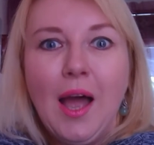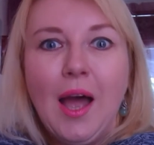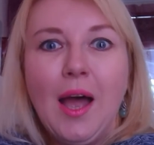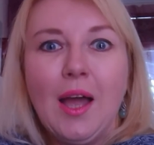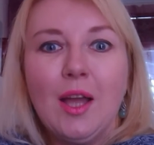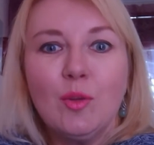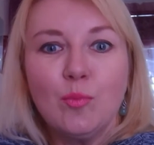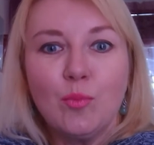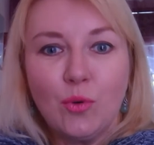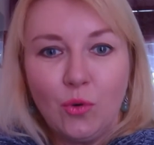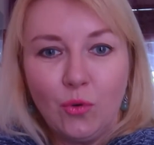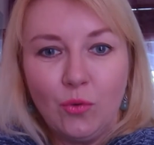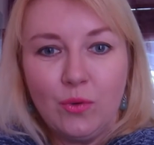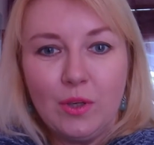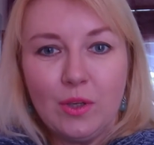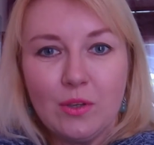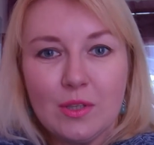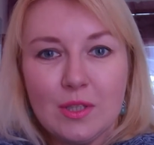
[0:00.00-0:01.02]
and
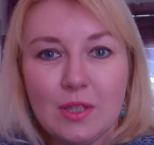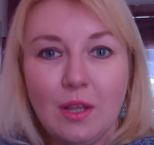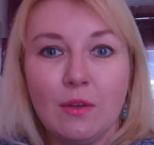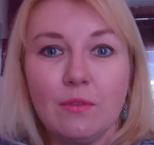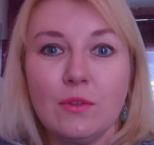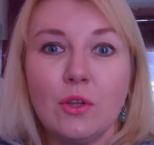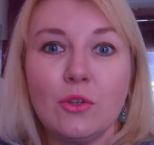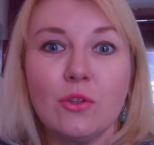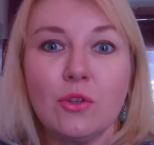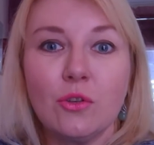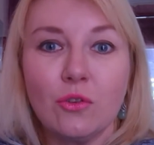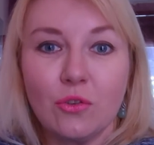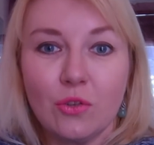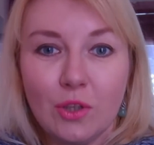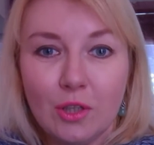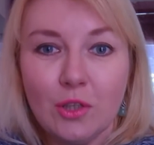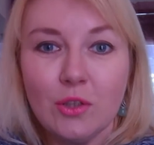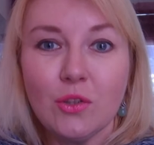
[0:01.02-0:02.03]
proving yourself that you
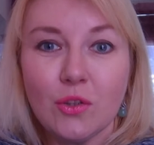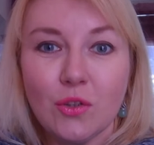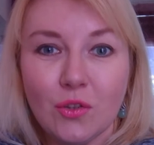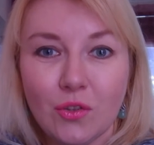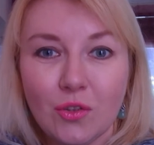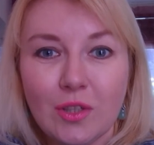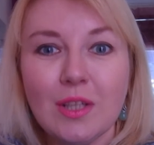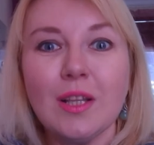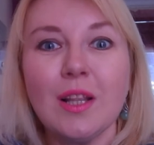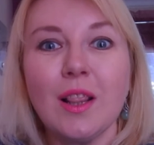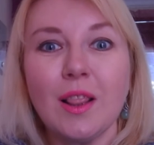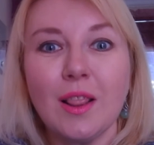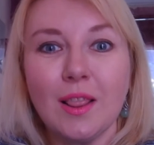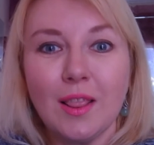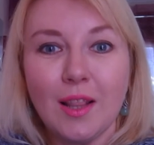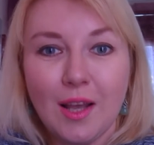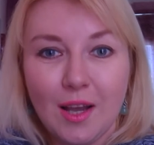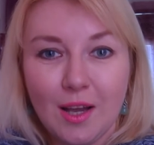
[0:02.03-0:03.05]
really truly
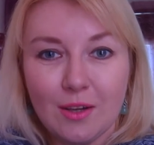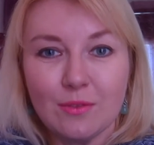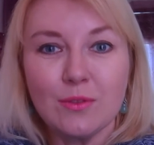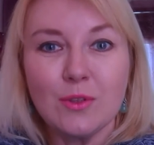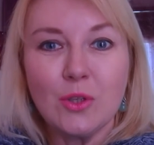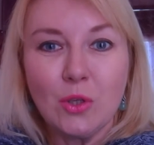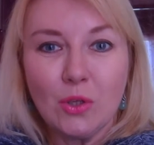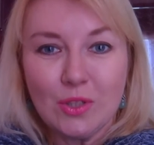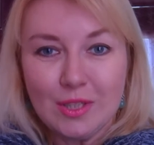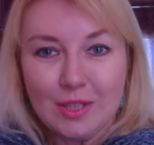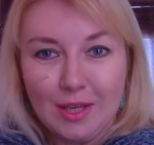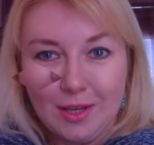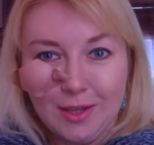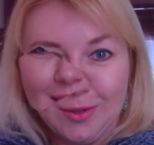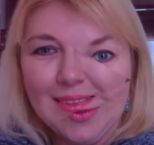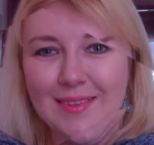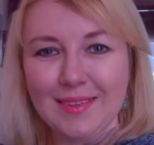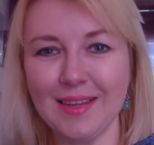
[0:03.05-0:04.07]
love
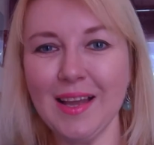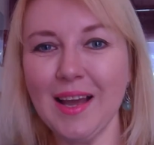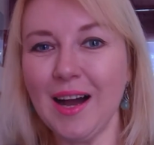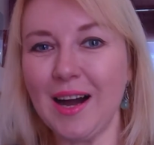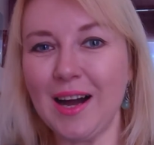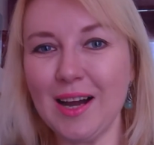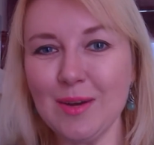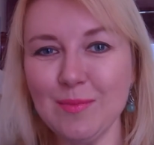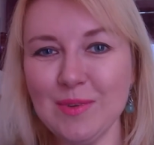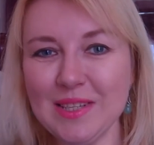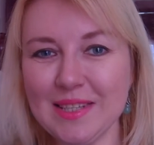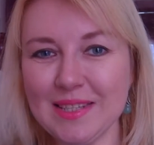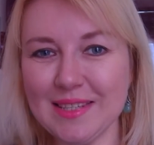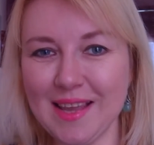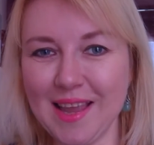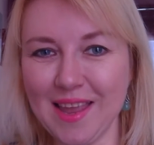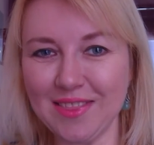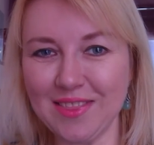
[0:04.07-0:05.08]
yourself. I
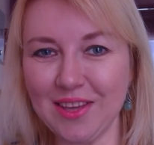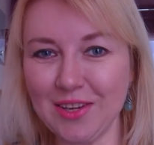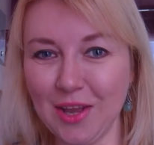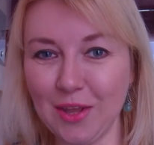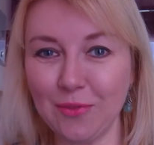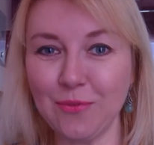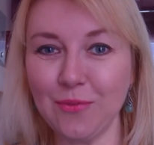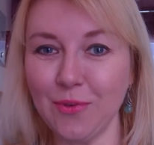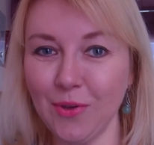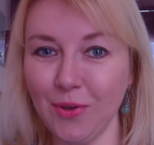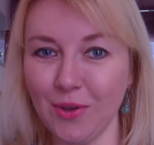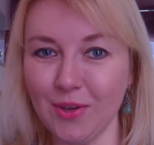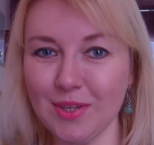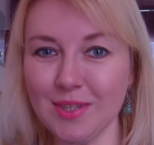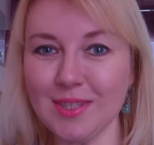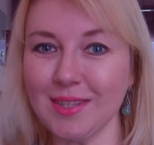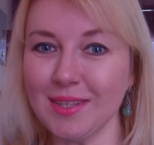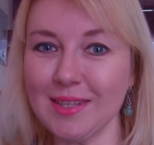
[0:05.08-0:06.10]
must say that at
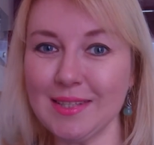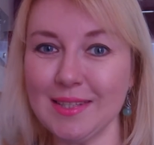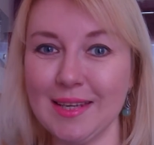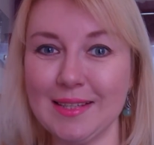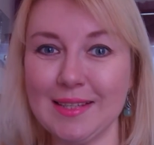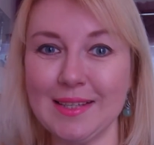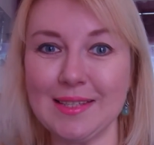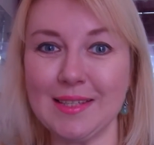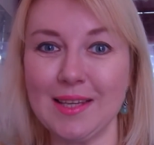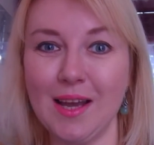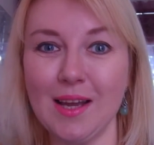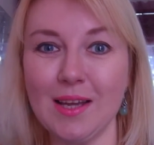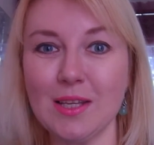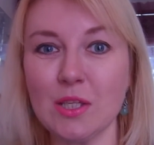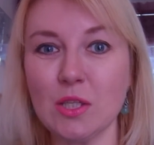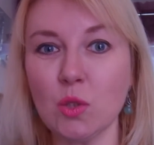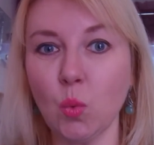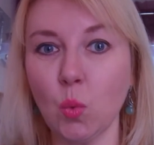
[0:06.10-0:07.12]
first this
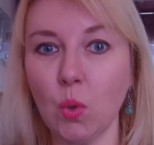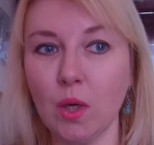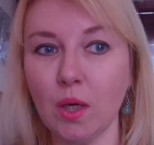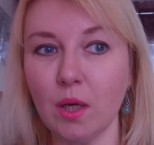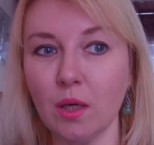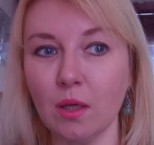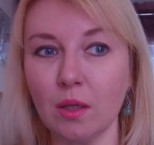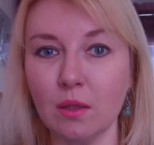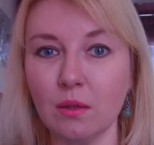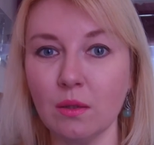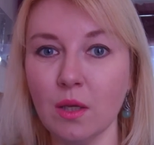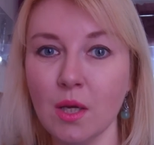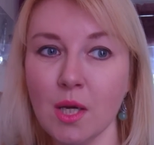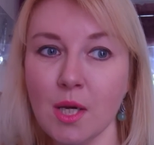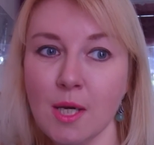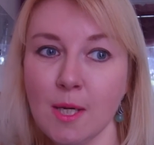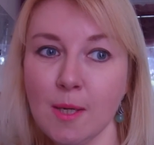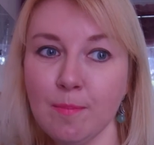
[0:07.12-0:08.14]
exercise will
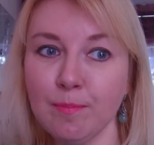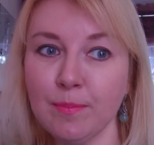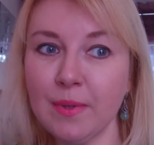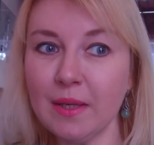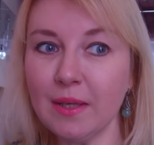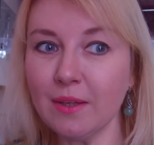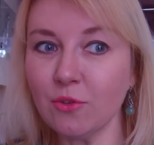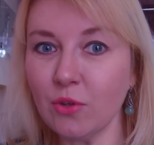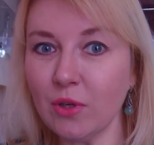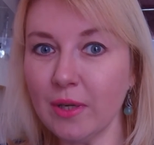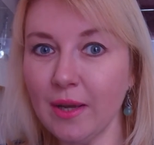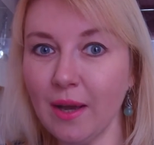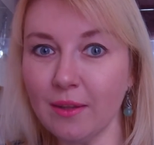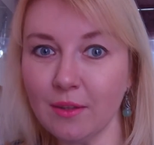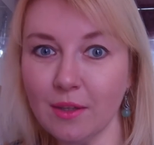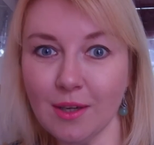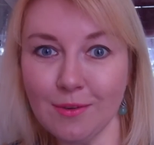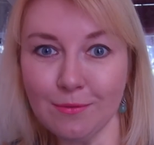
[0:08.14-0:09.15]
be really
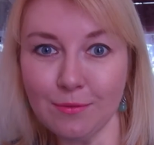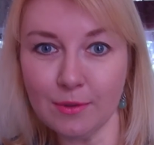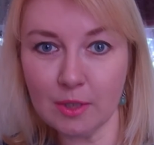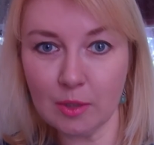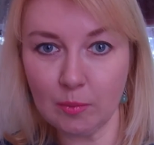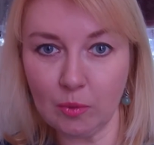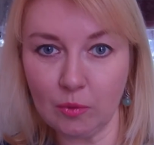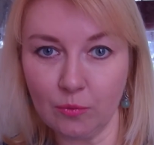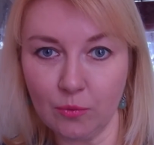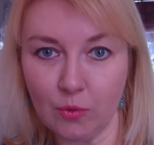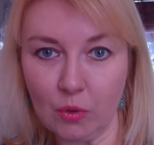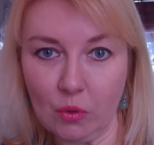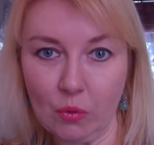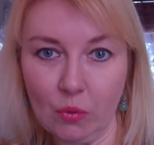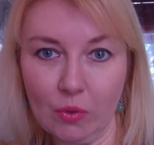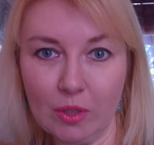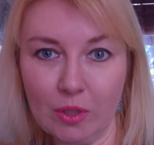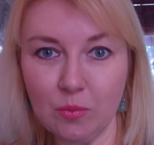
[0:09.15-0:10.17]
uncomfortable for
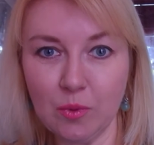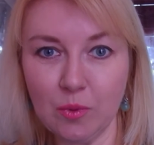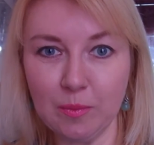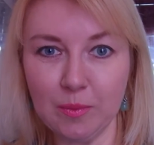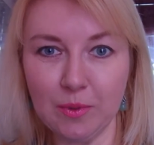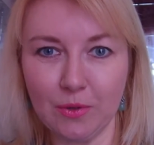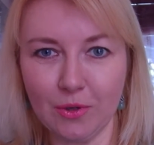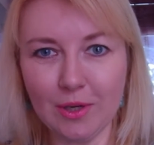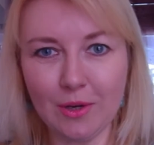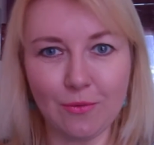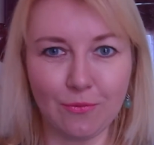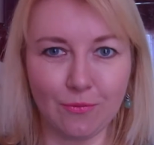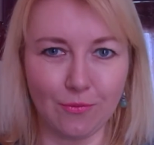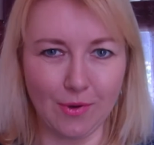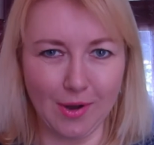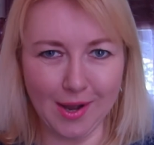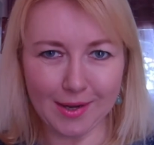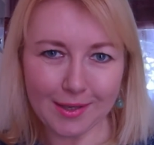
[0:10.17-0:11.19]
you. It will be really
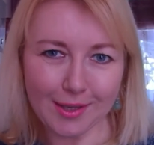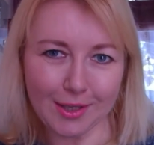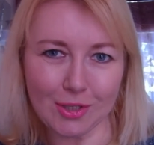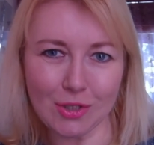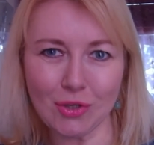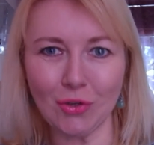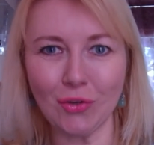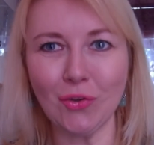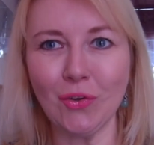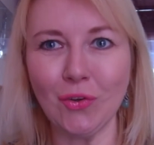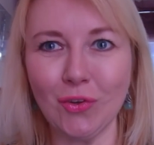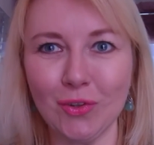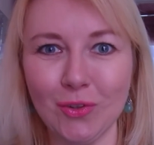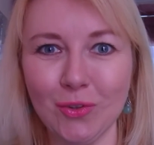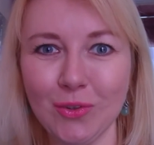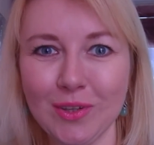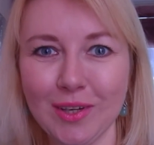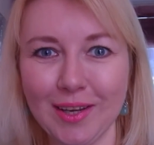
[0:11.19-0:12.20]
funny to
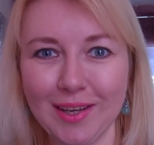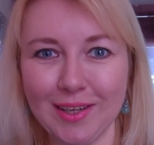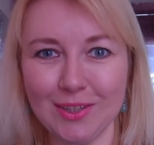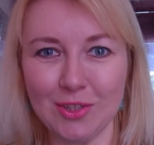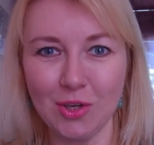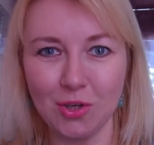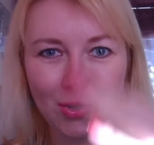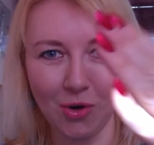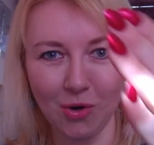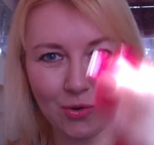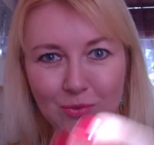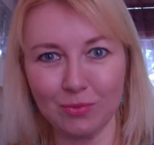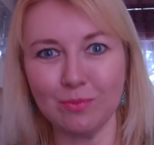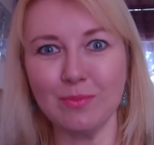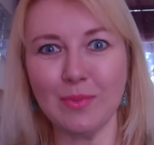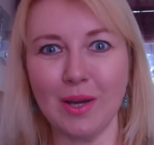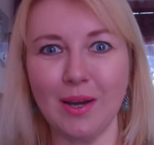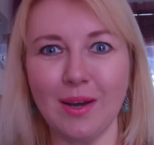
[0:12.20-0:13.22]
look at your own